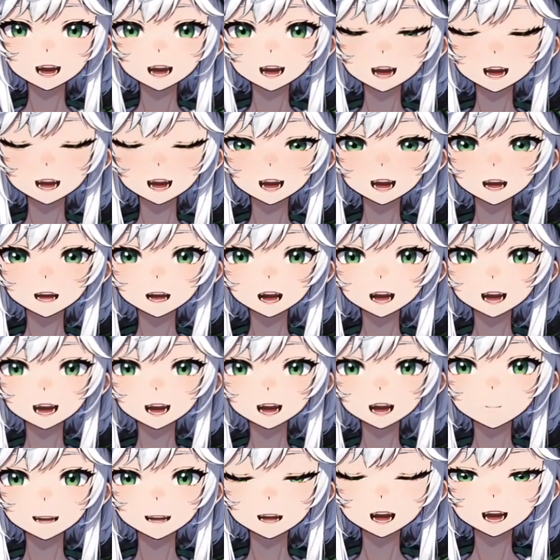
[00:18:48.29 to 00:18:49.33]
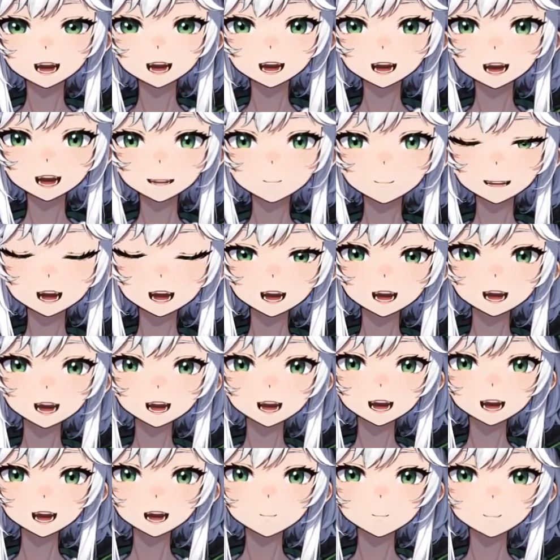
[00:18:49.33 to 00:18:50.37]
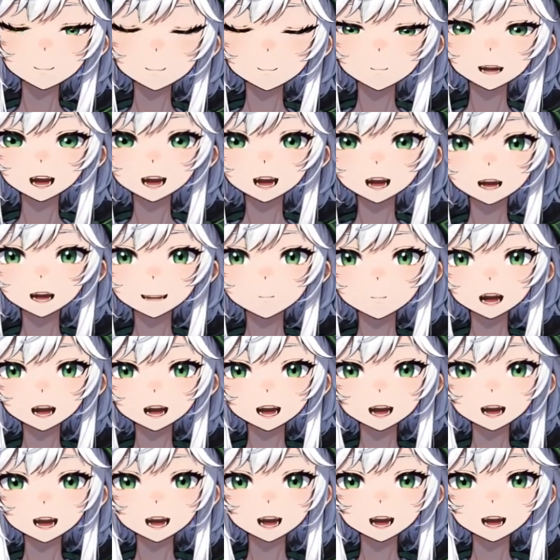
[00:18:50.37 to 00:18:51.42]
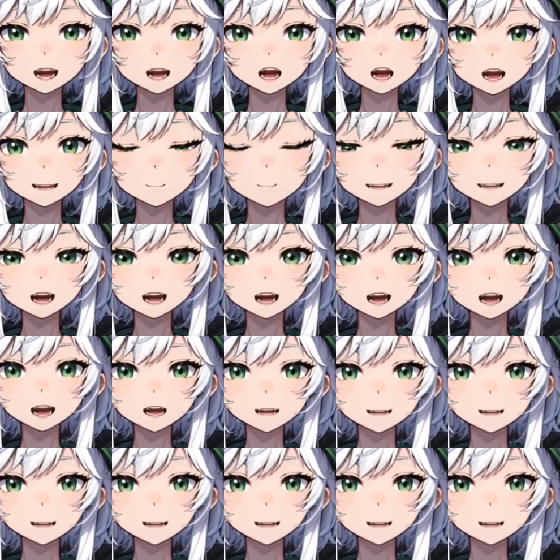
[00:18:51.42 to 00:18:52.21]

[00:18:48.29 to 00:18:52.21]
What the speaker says: So again, if you like my content, feel free to swing by and drop a follow.